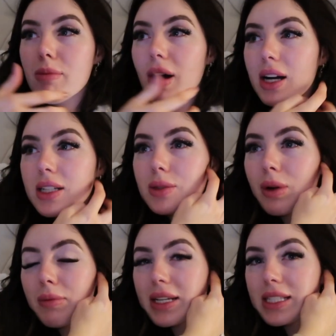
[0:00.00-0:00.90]
but
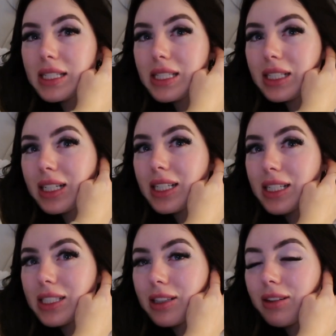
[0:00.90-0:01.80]
when my sister
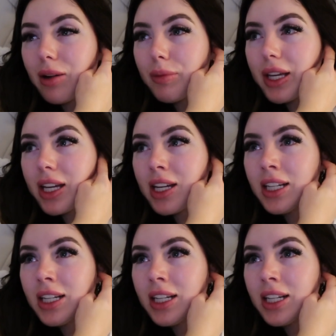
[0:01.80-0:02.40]
is around me